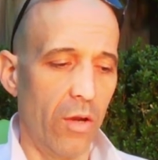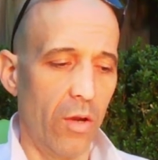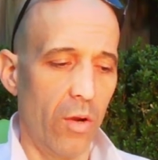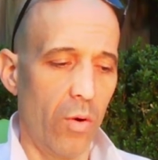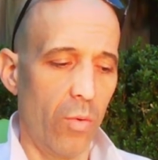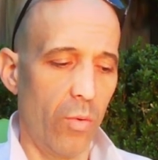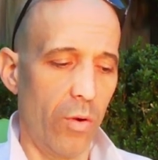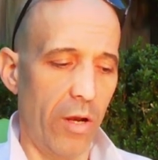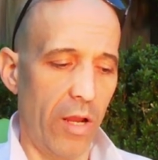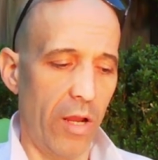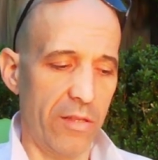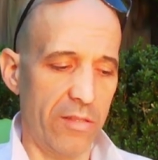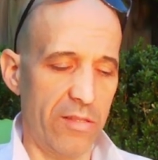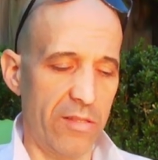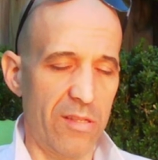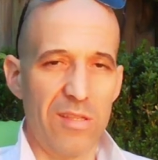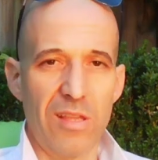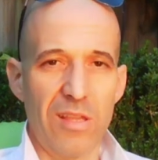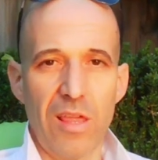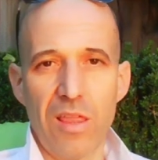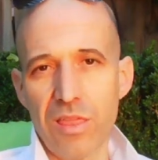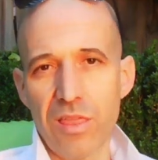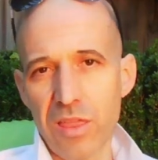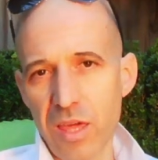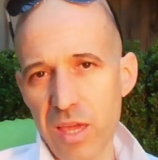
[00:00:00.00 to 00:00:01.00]
What else is
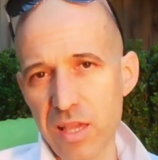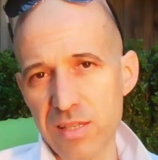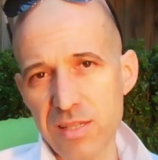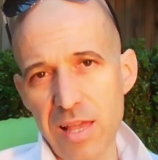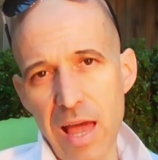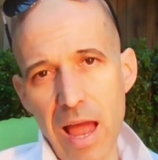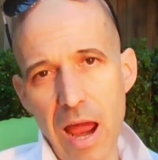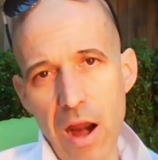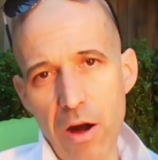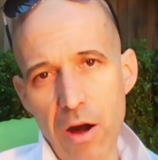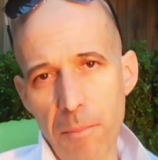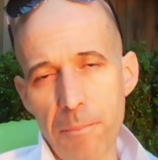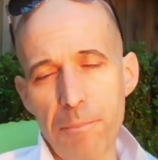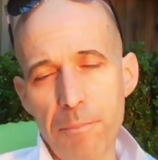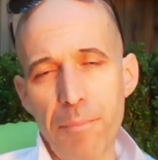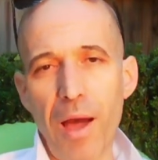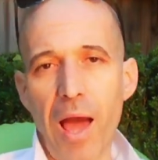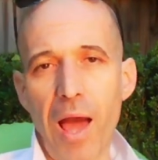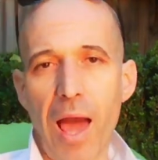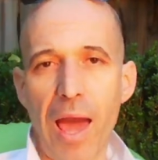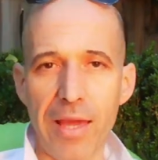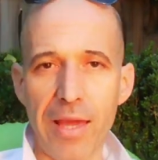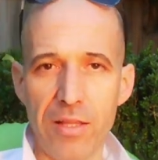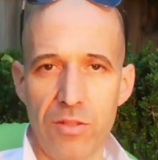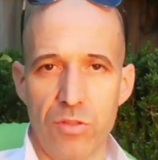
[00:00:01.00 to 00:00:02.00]
there? These are a
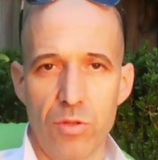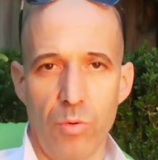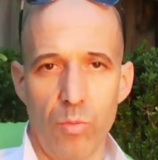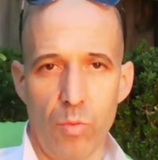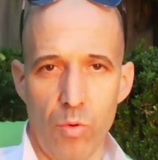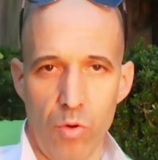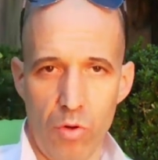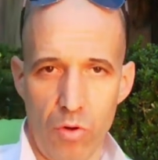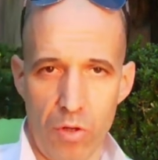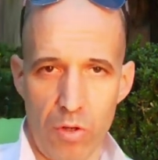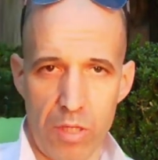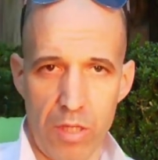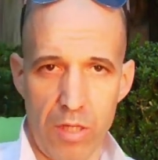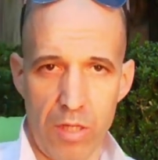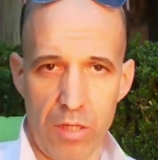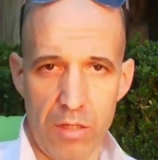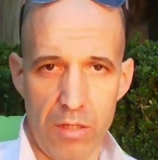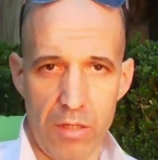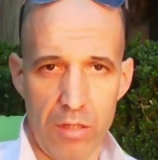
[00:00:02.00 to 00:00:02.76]
pain to walk in.